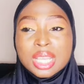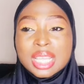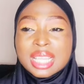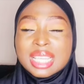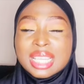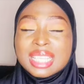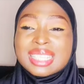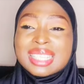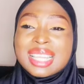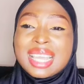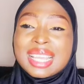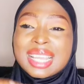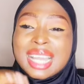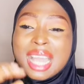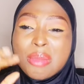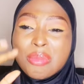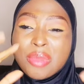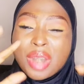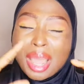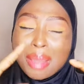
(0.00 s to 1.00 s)
It's like
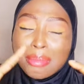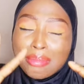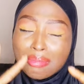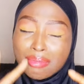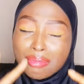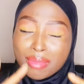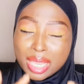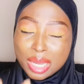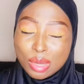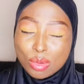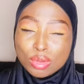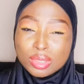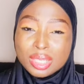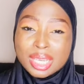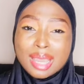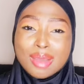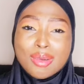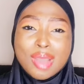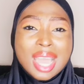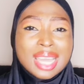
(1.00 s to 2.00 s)
Camera mellowed
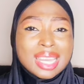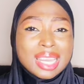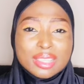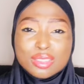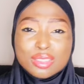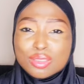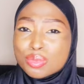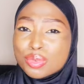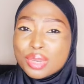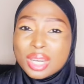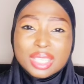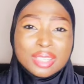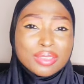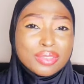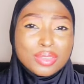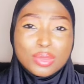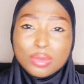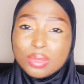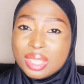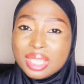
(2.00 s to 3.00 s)
down. Add and subtract a
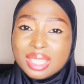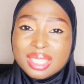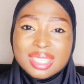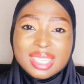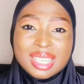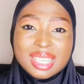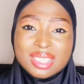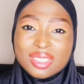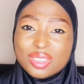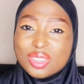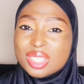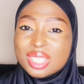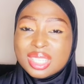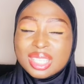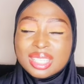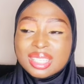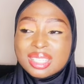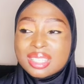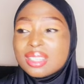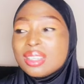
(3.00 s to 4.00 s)
few things. That's just
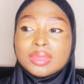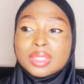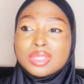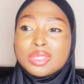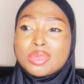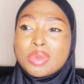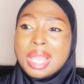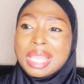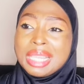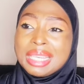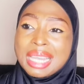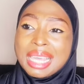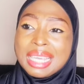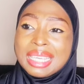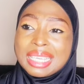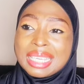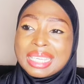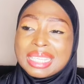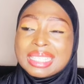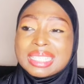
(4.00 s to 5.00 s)
it. Do I
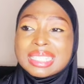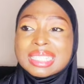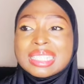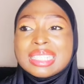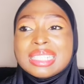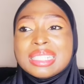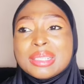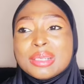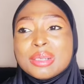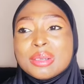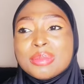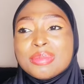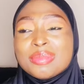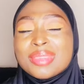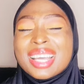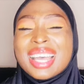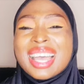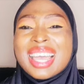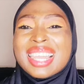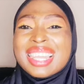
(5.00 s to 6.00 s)
like it?
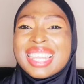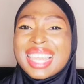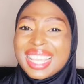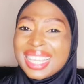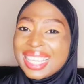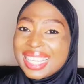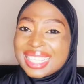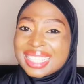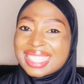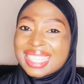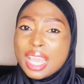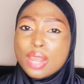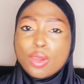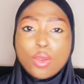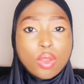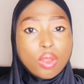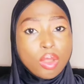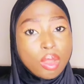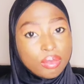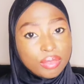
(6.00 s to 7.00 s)
I like it. I
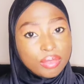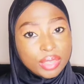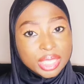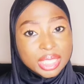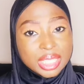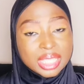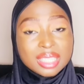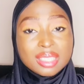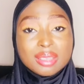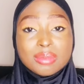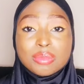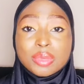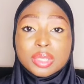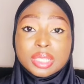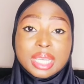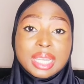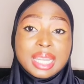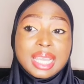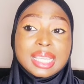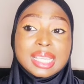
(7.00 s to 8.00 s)
don't love it, but
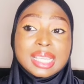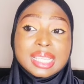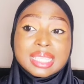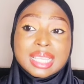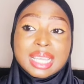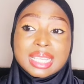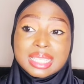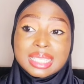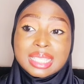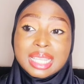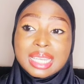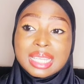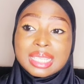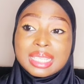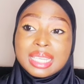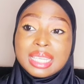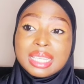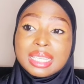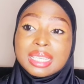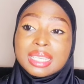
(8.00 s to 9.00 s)
I like it. Artisan
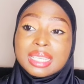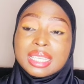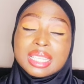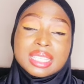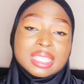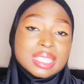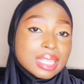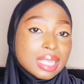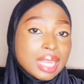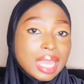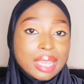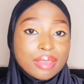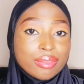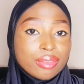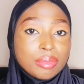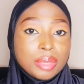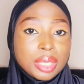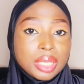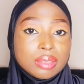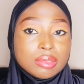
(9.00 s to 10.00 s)
Ethnique, it's a like
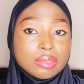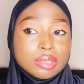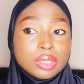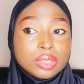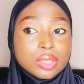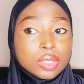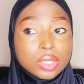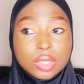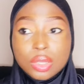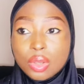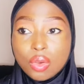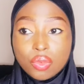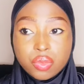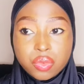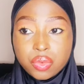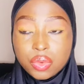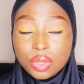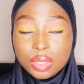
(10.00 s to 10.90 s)
for me, not a love.